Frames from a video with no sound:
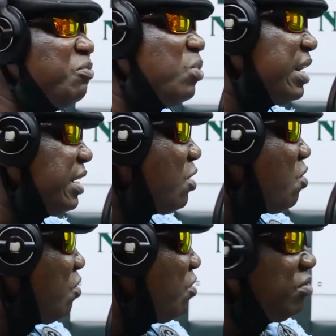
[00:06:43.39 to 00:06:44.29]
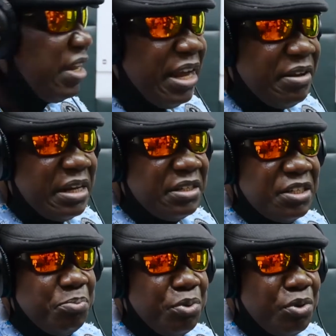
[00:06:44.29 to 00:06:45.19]
where they call
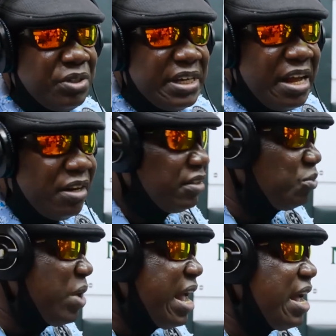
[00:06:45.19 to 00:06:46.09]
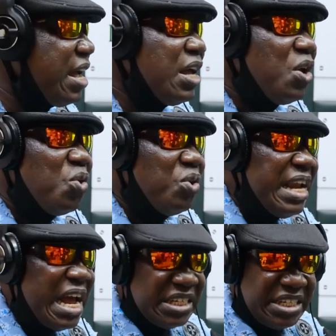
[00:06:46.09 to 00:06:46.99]
these brutals, where
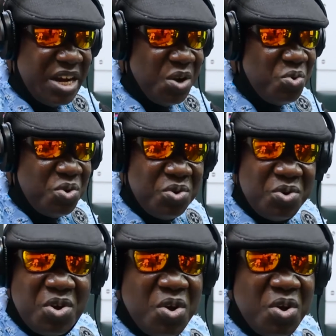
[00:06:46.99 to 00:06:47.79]
only a shewo